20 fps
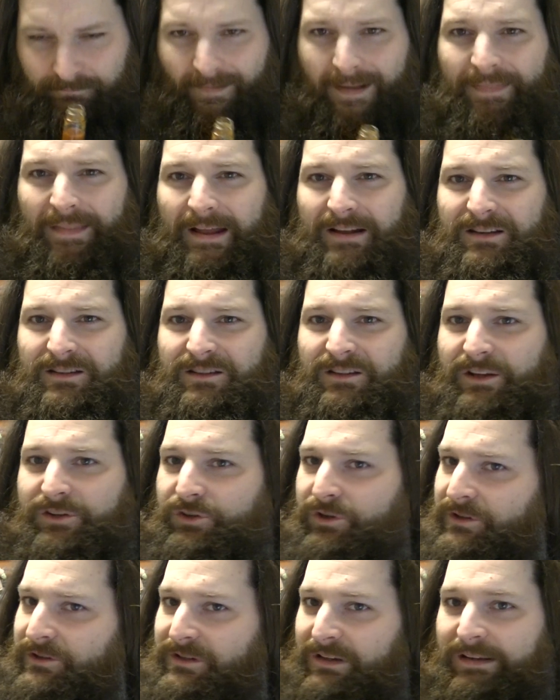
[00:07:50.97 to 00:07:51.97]
and that
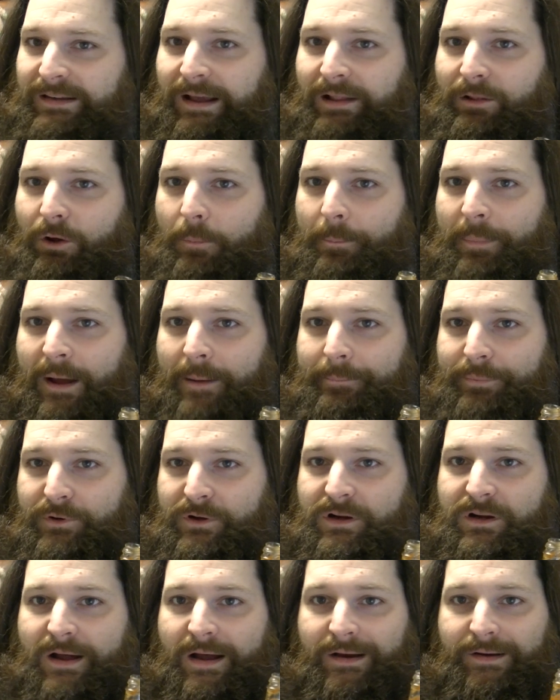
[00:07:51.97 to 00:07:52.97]
citrusy yellow
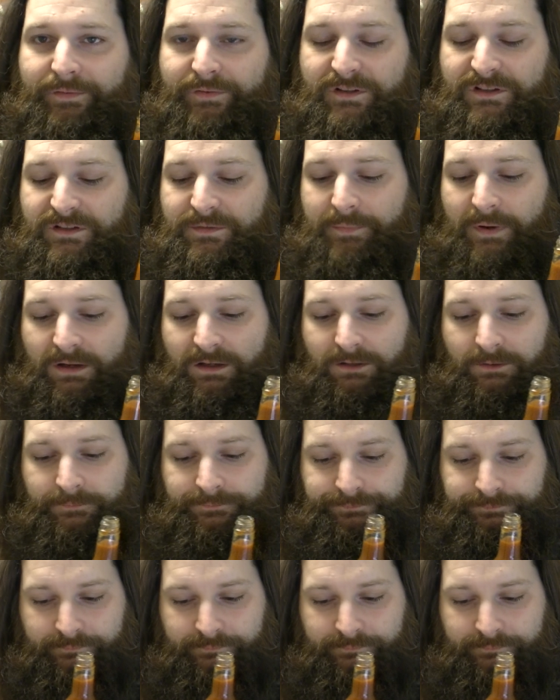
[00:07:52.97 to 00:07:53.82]
pepper kind of a smell.